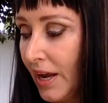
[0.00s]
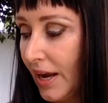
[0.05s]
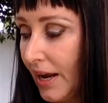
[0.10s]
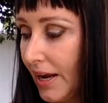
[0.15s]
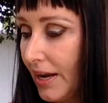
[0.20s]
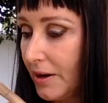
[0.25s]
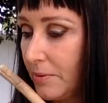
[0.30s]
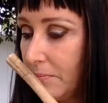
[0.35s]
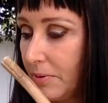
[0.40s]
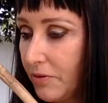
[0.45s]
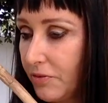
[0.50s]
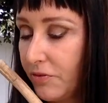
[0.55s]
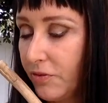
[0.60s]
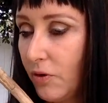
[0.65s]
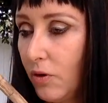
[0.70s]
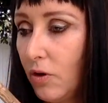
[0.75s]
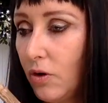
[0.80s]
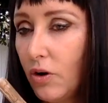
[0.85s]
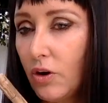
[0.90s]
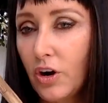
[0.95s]
and
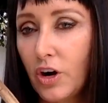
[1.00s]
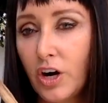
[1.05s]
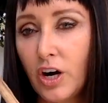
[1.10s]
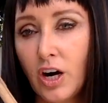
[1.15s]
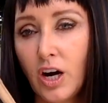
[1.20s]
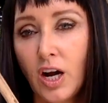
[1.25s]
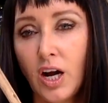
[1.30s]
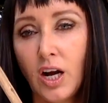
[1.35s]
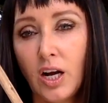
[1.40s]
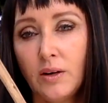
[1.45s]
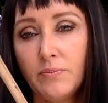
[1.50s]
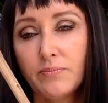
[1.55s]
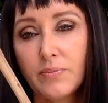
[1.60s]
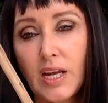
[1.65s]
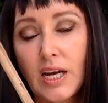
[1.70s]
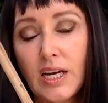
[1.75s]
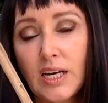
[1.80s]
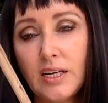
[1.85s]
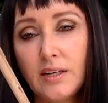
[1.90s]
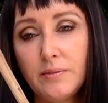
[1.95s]
before
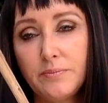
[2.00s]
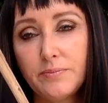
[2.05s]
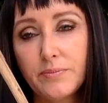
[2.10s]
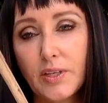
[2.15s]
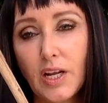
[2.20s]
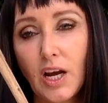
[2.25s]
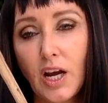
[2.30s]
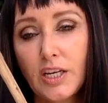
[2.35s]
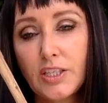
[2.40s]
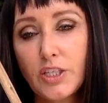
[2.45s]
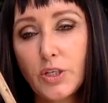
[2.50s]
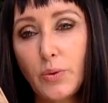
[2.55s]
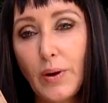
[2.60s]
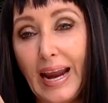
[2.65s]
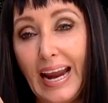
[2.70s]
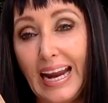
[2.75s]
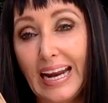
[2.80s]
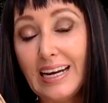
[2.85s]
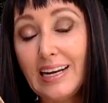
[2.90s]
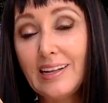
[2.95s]
I do
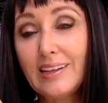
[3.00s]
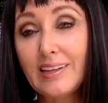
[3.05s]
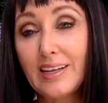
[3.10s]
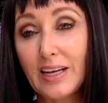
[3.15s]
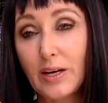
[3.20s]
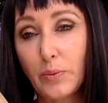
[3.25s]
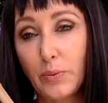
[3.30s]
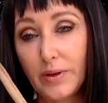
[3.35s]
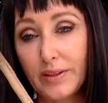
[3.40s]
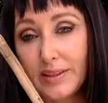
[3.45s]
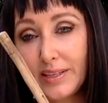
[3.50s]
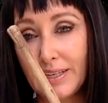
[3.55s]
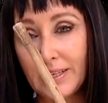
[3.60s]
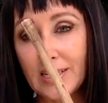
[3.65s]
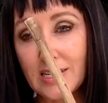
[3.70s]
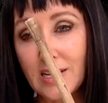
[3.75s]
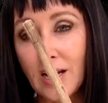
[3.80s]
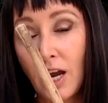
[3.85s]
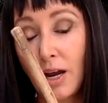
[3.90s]
anything with this,